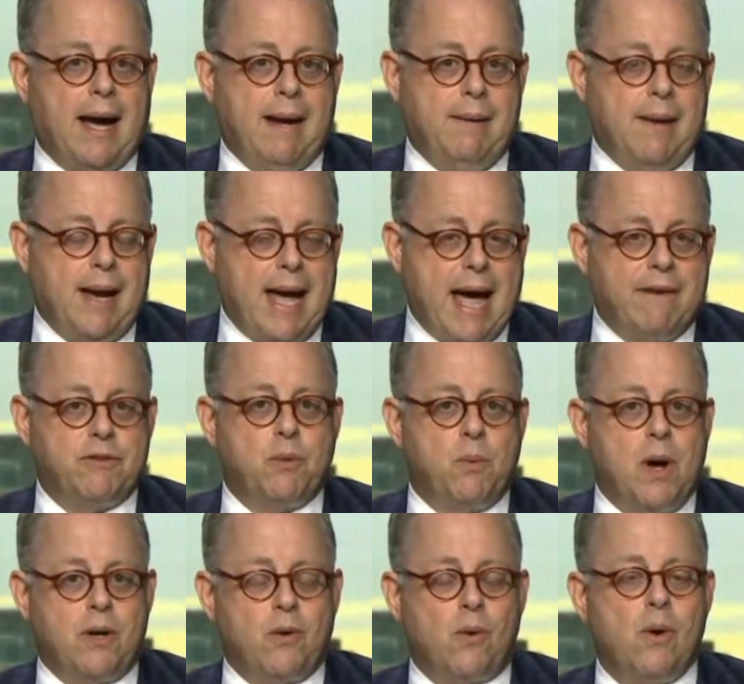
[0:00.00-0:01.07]
I
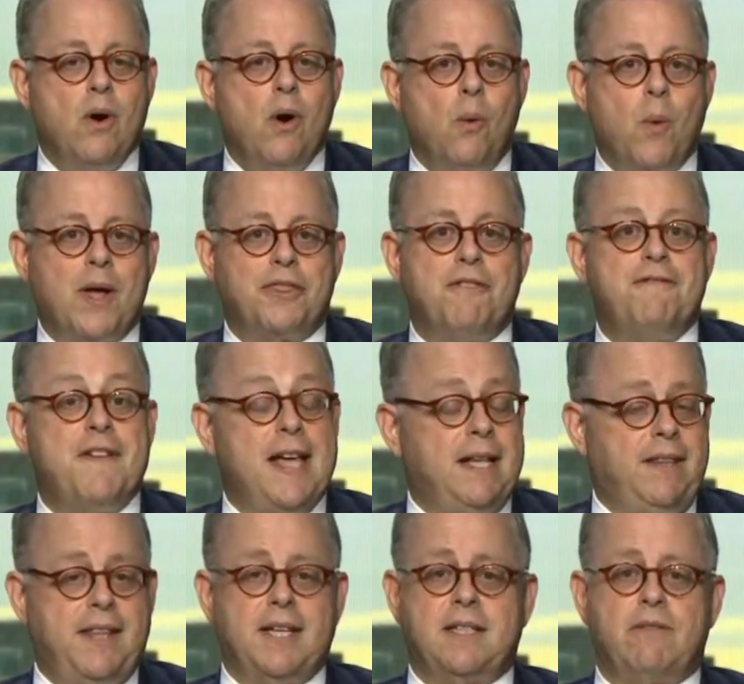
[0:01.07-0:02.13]
have to wonder what
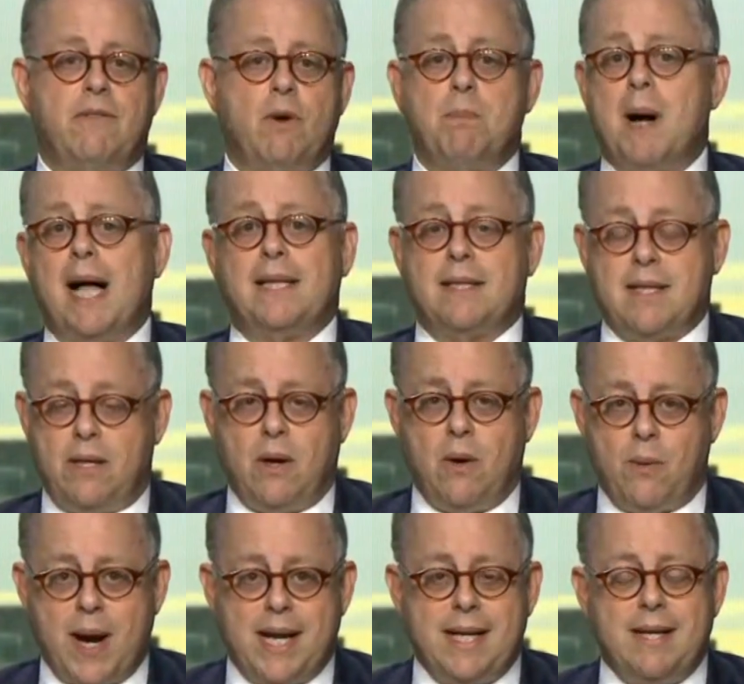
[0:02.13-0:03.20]
the Fed thinks of their
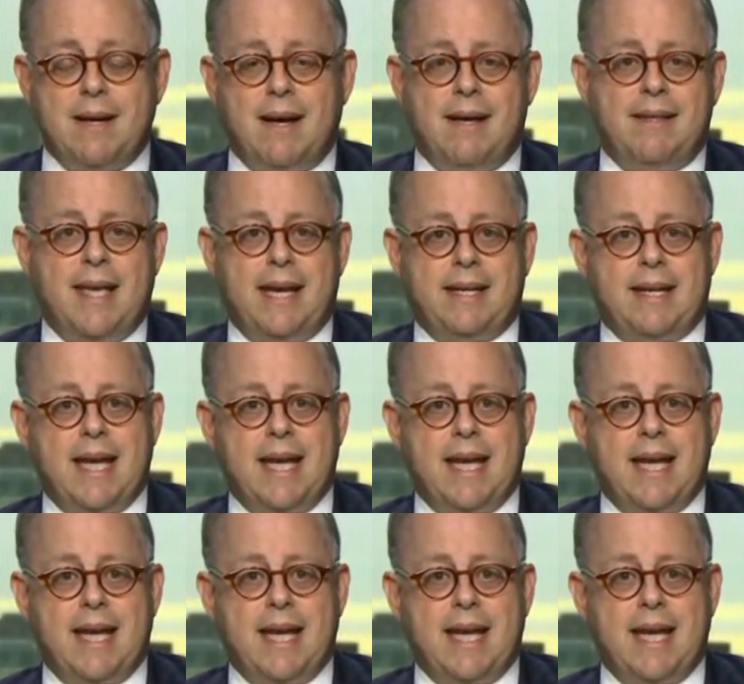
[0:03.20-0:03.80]
policy already.